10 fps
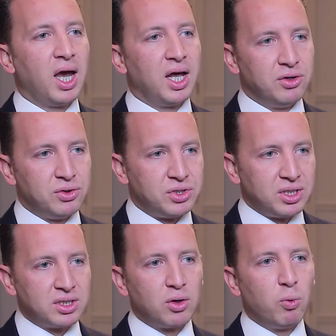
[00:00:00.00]

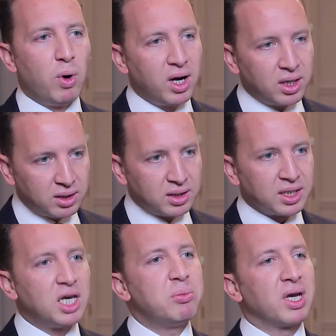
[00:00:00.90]
energies while
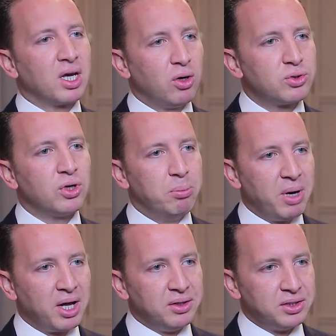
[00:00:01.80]
keeping also a
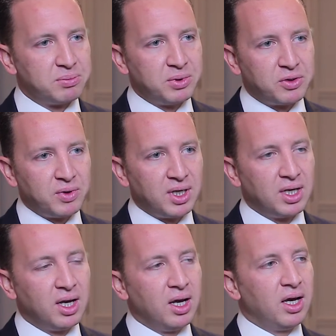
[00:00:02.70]
balance
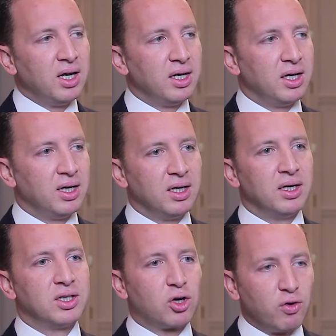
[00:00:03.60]
between
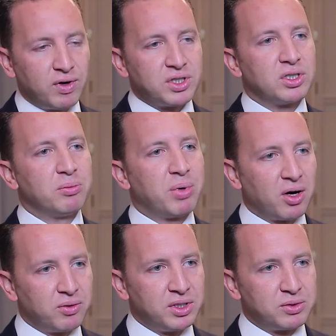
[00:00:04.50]
the conventional
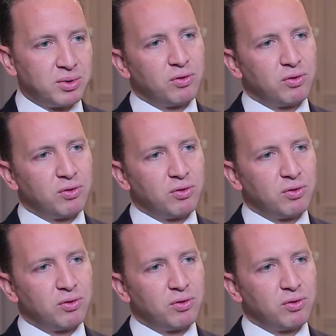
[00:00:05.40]
power as well.